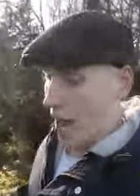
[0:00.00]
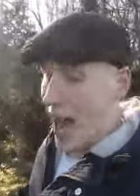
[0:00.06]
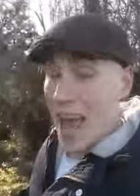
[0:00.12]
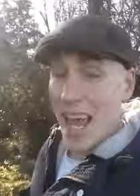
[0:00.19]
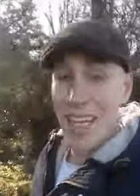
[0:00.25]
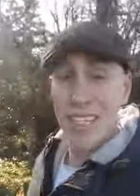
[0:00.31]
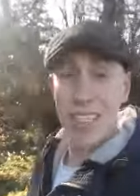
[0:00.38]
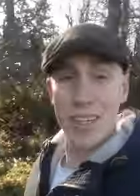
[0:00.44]
your
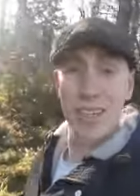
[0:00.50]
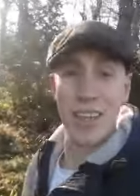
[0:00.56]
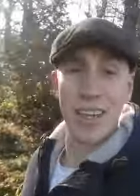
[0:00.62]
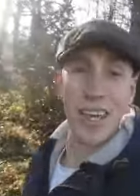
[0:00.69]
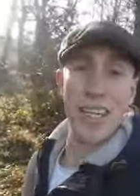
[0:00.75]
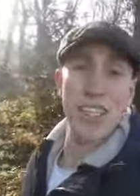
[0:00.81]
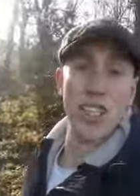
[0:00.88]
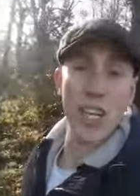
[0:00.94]
S
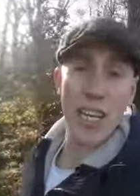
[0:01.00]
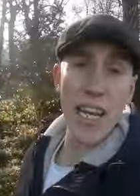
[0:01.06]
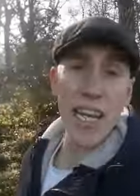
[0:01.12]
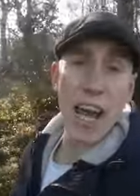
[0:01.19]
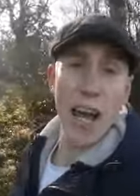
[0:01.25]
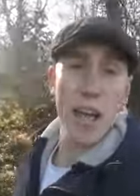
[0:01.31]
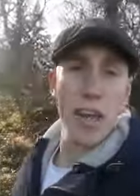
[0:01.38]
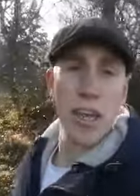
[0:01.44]
is your
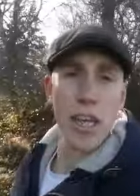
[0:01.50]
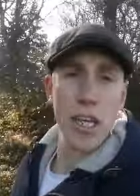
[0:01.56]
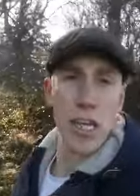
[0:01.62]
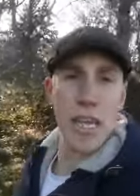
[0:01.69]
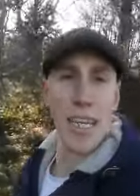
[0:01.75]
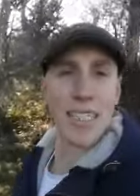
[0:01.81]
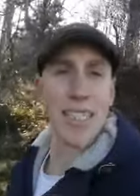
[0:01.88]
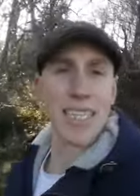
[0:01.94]
dinner,
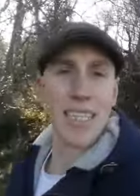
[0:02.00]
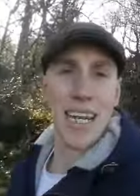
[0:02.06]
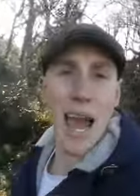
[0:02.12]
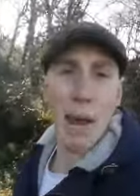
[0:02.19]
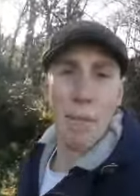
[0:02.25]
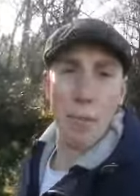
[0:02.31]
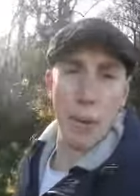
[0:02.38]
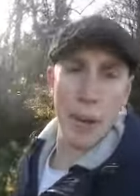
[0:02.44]
your
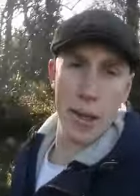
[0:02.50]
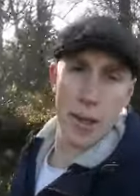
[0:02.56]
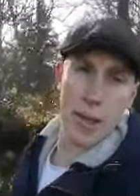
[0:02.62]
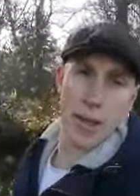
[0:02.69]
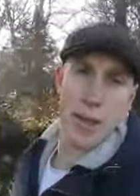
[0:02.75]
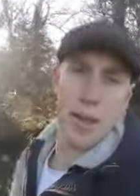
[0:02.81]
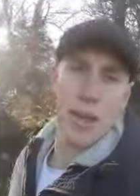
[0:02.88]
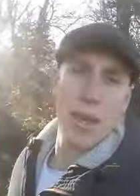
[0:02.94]
snap.
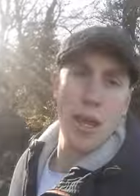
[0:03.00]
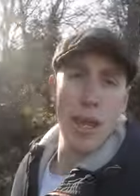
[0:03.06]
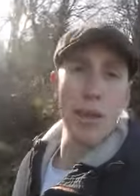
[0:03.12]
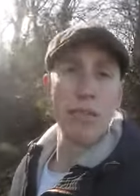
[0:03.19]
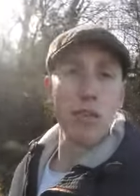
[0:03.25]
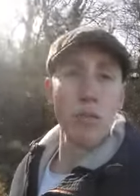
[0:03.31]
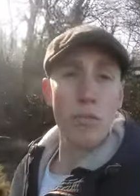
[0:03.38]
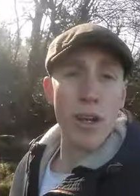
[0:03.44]

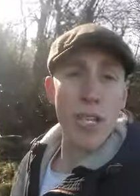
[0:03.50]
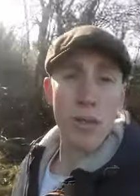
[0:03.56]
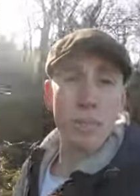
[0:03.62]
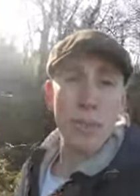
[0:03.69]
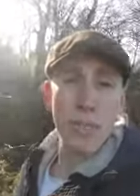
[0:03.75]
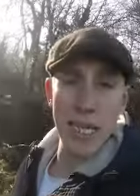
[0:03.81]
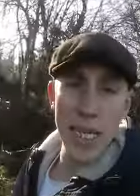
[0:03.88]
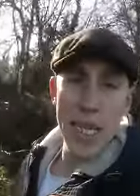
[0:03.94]
If somewhere's
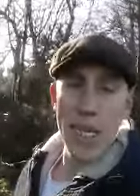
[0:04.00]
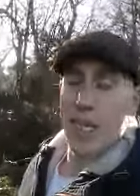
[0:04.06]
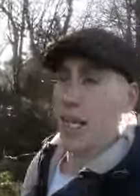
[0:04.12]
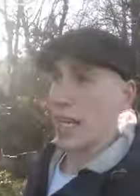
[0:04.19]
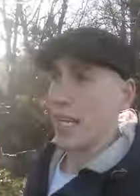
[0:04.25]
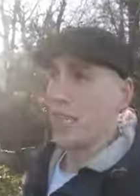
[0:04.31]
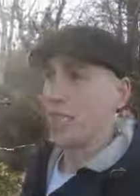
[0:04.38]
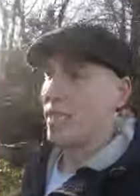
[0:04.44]
busy,
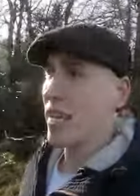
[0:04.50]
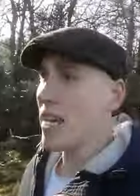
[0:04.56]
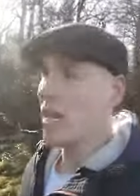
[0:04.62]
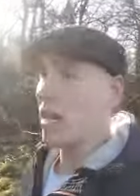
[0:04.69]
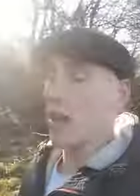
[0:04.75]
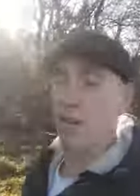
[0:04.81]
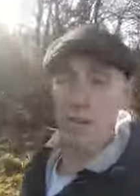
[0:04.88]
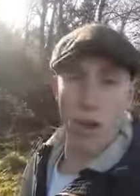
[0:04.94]
it's
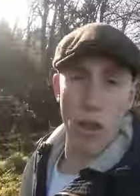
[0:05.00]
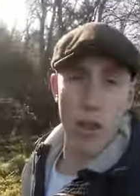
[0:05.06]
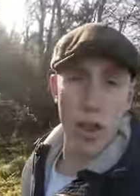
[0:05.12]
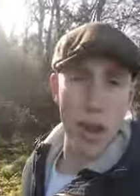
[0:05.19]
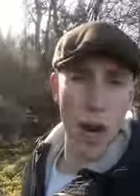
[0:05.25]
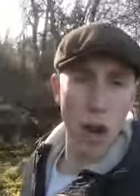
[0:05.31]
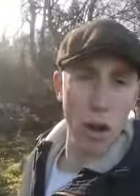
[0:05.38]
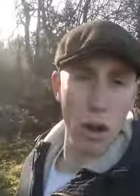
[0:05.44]
T for
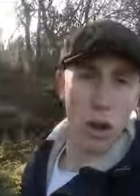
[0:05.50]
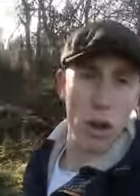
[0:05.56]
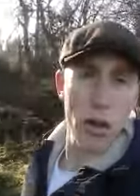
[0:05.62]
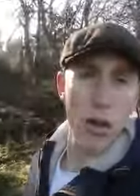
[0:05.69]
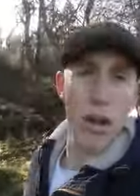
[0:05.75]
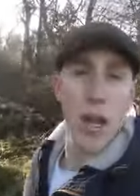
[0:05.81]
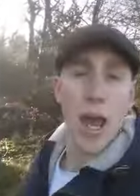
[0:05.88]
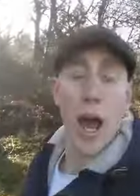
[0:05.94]
throng.
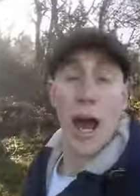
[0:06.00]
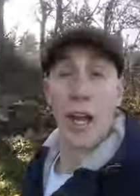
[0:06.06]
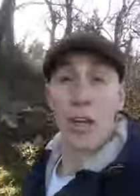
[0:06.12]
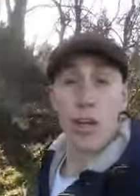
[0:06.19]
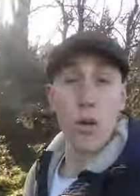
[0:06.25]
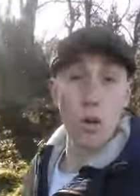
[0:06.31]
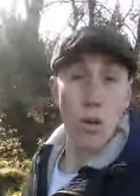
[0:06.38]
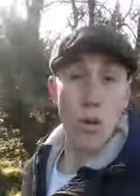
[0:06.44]

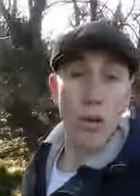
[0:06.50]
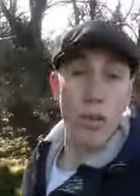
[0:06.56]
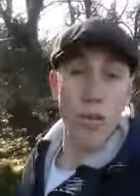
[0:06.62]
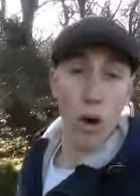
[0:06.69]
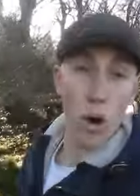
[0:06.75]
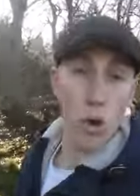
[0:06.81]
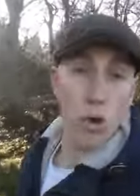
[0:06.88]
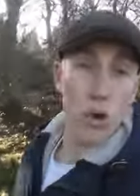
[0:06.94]
And U
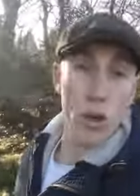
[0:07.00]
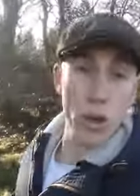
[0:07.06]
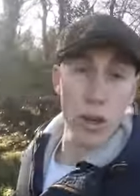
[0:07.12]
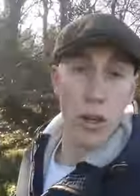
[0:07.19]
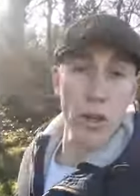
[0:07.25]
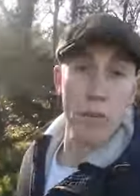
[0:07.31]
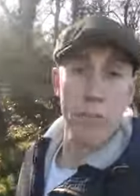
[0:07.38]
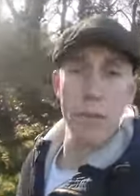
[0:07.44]
for
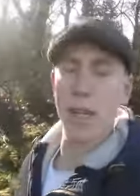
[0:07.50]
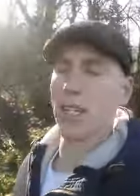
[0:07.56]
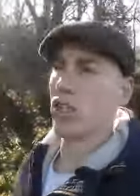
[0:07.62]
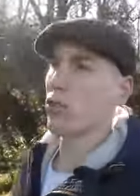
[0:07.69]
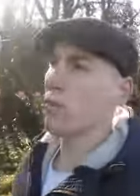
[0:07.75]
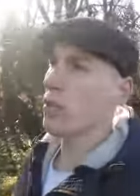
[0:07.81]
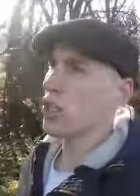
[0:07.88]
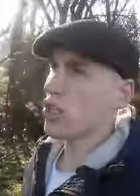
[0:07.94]
unkered means
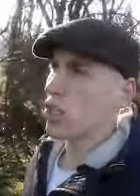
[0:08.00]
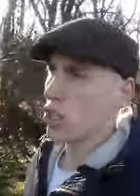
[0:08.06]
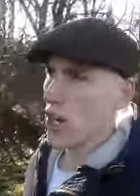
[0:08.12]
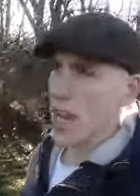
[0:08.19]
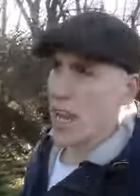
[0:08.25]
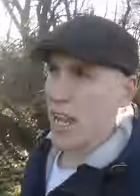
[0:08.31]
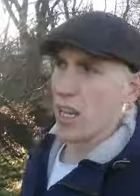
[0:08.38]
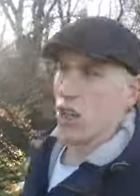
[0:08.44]
something
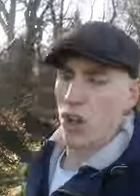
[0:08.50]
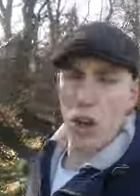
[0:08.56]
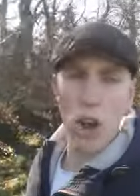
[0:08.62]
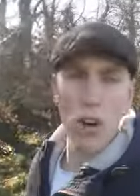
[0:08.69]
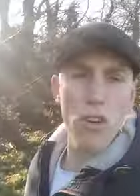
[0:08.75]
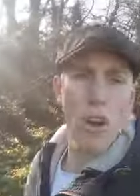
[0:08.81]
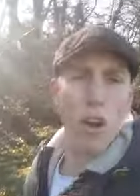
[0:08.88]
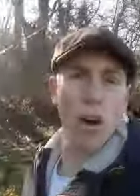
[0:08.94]
strange or
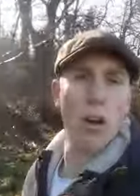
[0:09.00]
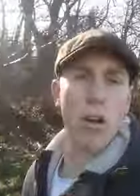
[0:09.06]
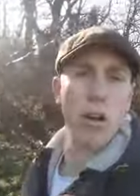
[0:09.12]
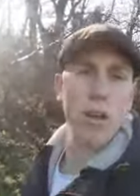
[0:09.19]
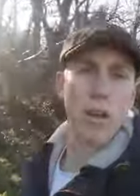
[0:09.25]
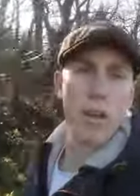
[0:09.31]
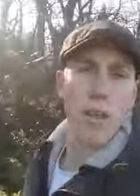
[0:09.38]
gone wrong.